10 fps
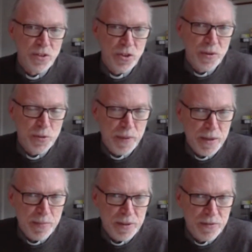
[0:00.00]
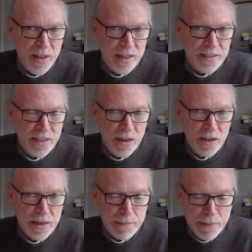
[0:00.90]
the Jewish people of that
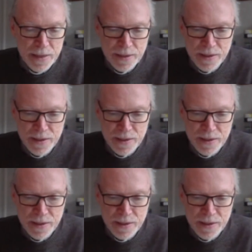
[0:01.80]
time.